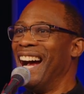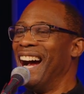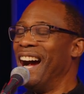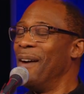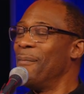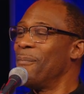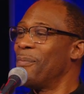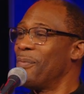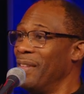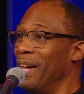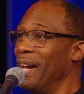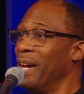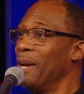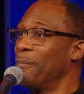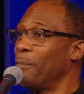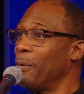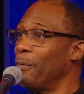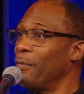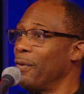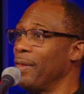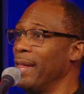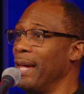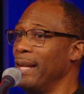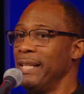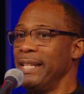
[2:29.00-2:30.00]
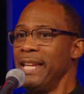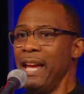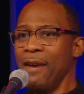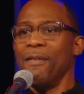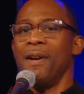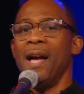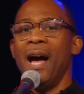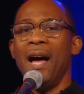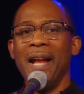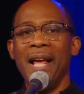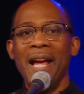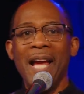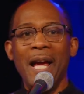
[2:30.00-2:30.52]
I'm thankful for that. Give
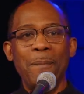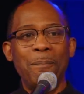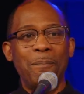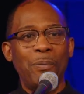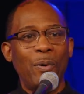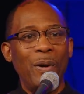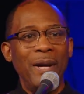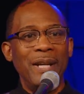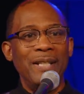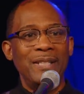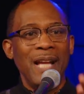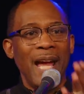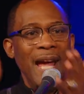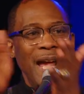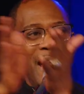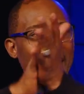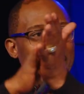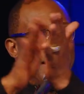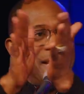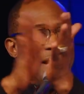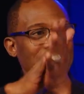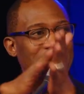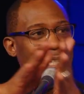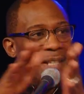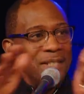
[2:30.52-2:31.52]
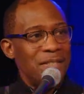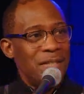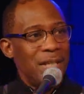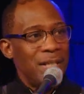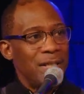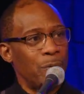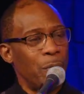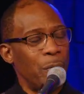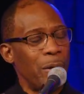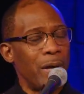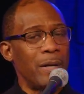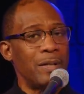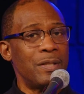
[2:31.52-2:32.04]
God a hand praise and take your
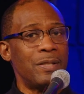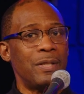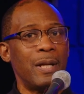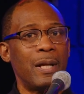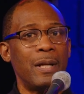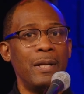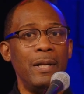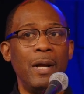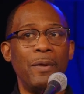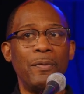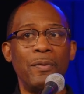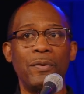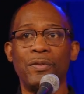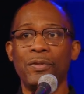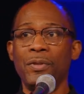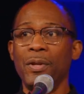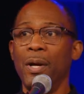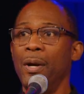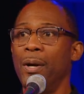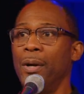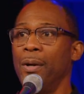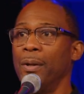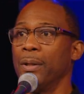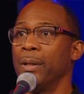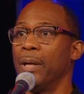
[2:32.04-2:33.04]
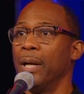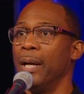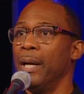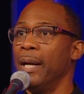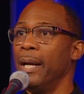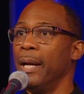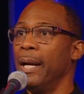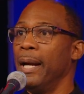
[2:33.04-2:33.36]
seats. We're going to sing another song.